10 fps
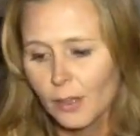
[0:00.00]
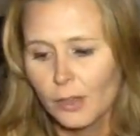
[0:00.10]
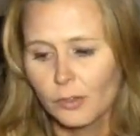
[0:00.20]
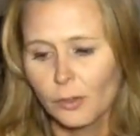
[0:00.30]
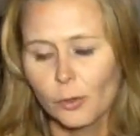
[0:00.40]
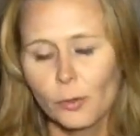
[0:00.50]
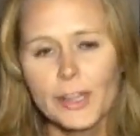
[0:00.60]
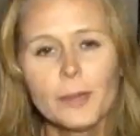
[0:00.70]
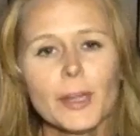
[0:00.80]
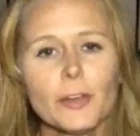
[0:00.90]
So
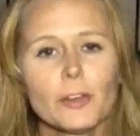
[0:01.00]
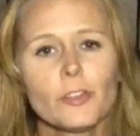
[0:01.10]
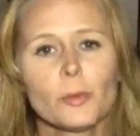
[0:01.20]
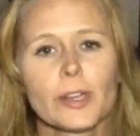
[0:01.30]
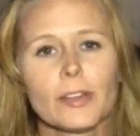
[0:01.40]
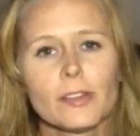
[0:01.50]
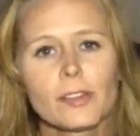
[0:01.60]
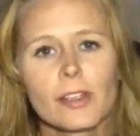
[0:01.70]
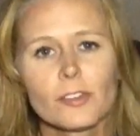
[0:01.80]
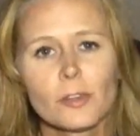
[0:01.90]
in my early 20s,
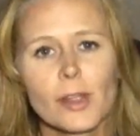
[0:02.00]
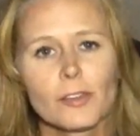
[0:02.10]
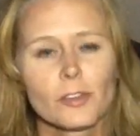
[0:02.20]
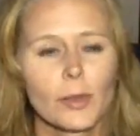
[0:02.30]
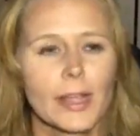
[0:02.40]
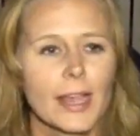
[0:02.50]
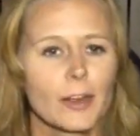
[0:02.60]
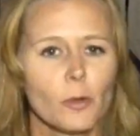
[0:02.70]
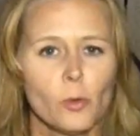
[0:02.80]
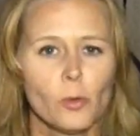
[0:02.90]
as you guys know, I
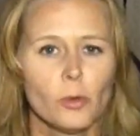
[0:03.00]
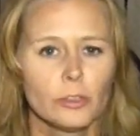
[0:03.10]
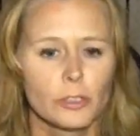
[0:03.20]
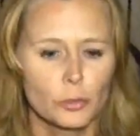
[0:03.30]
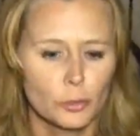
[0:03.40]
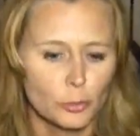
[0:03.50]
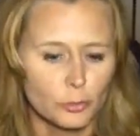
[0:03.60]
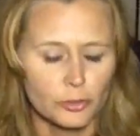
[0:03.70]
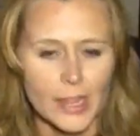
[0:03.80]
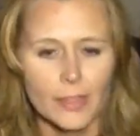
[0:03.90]
had a whole
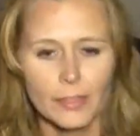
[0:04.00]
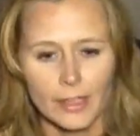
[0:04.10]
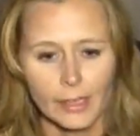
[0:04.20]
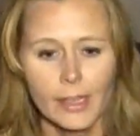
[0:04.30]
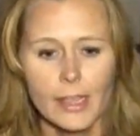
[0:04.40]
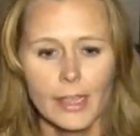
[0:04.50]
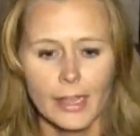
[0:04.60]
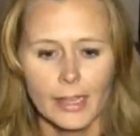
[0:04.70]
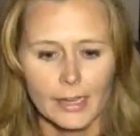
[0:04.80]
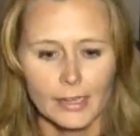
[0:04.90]
huge debt thing.
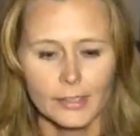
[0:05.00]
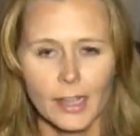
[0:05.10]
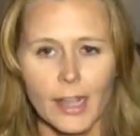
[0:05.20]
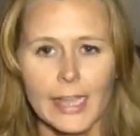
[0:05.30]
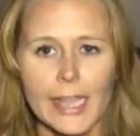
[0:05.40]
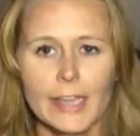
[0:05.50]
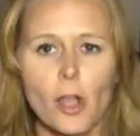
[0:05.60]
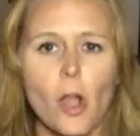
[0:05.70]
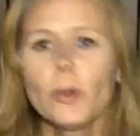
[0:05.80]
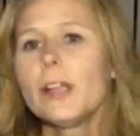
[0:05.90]
And I had
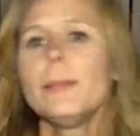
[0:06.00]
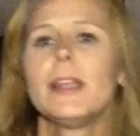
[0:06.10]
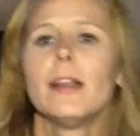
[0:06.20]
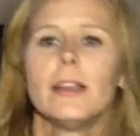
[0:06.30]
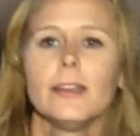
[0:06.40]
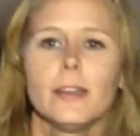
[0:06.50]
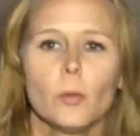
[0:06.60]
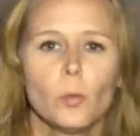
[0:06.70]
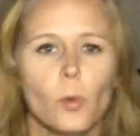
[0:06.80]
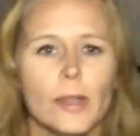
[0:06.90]
already begun
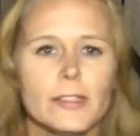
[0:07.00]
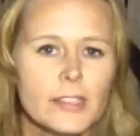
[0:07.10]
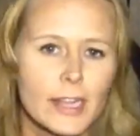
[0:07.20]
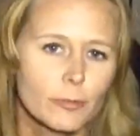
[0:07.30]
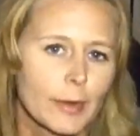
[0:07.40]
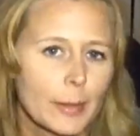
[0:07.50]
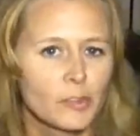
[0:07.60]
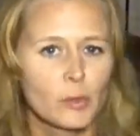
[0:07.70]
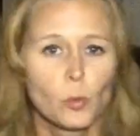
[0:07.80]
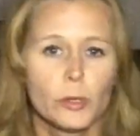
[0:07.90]
what Dave
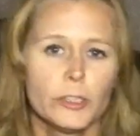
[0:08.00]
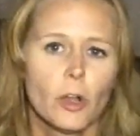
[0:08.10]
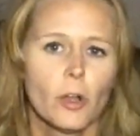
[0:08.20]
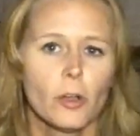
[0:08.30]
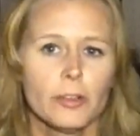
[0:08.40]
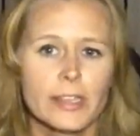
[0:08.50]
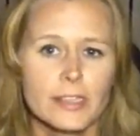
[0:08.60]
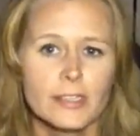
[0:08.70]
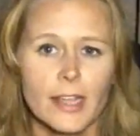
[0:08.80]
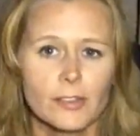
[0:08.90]
Ramsey would call
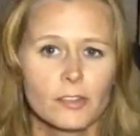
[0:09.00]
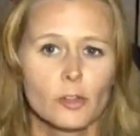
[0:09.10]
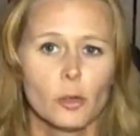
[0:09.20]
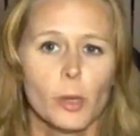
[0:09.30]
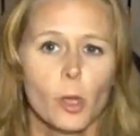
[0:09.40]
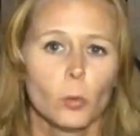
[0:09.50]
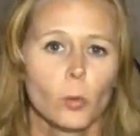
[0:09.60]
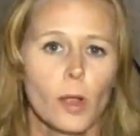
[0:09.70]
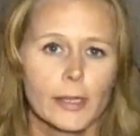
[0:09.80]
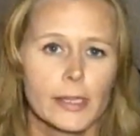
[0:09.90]
the debt snowball,
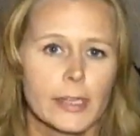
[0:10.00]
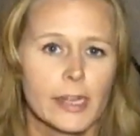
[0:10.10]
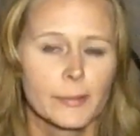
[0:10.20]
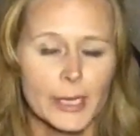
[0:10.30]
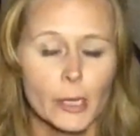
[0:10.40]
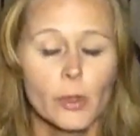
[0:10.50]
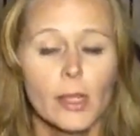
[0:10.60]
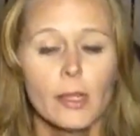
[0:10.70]
Rocky cameo.